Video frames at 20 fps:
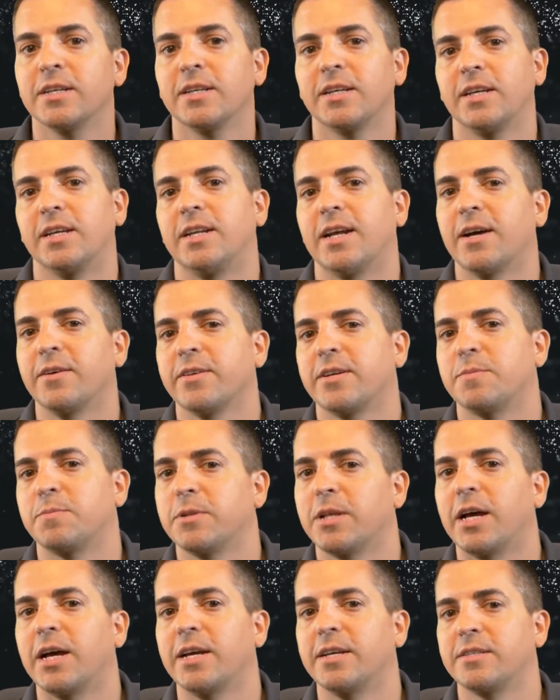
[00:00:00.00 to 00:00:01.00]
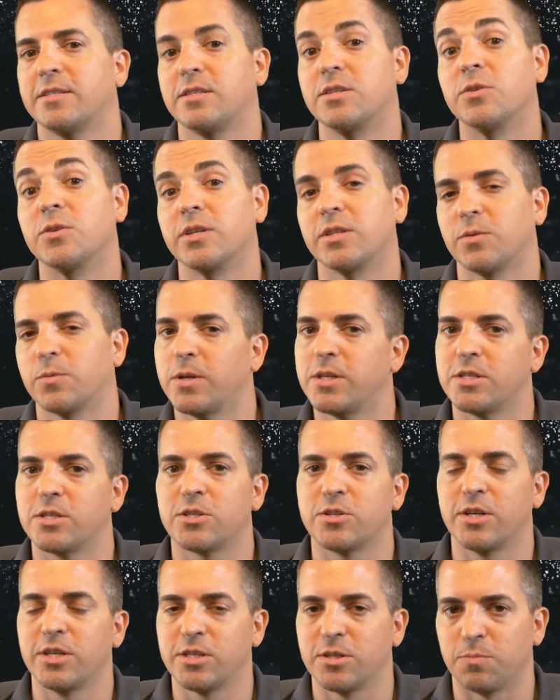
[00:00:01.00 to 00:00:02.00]
and how that applies during the
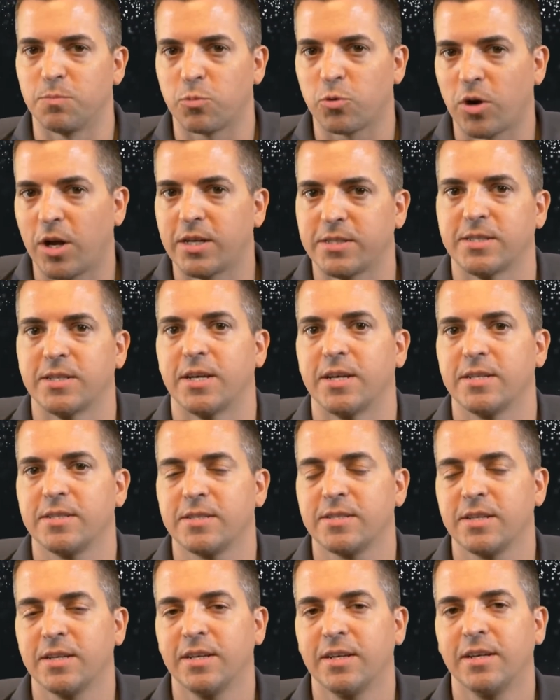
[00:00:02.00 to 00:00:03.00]
registration process.